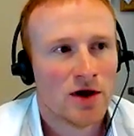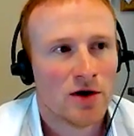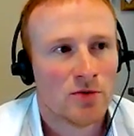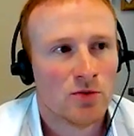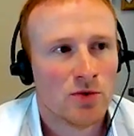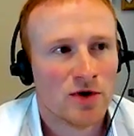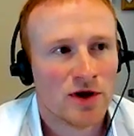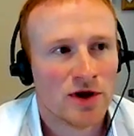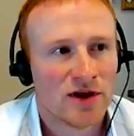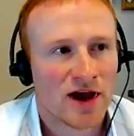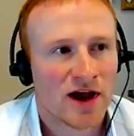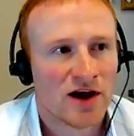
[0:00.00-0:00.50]

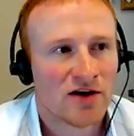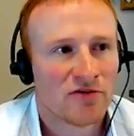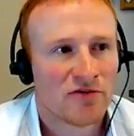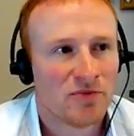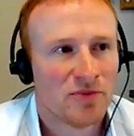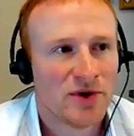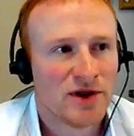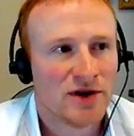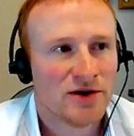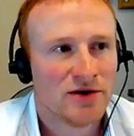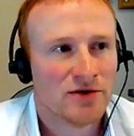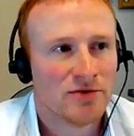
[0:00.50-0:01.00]

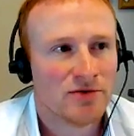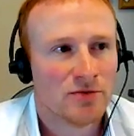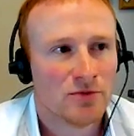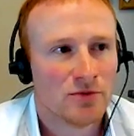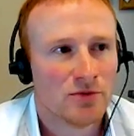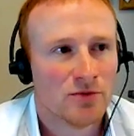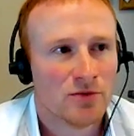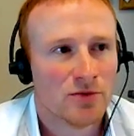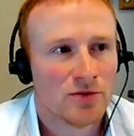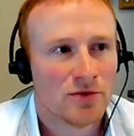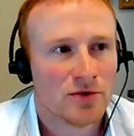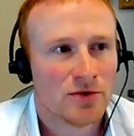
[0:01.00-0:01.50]

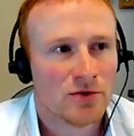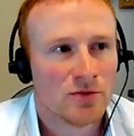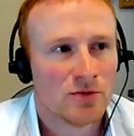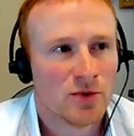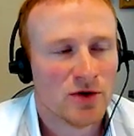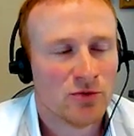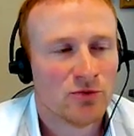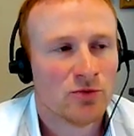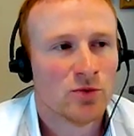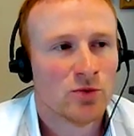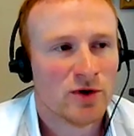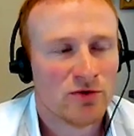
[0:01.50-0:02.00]

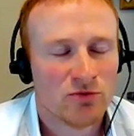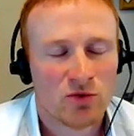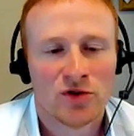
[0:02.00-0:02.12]
we've